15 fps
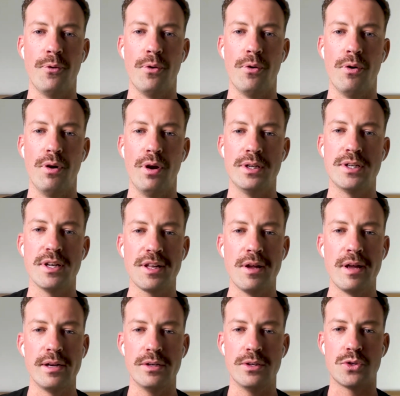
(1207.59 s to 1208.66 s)
or it just
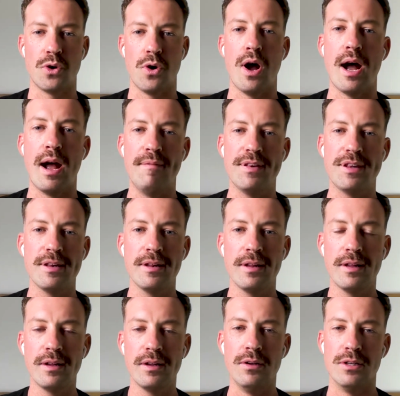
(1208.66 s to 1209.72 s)
kind of drives
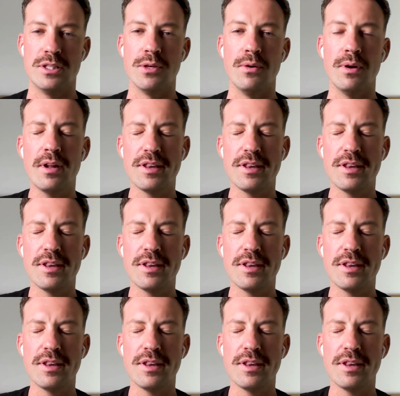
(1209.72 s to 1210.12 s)
you to it?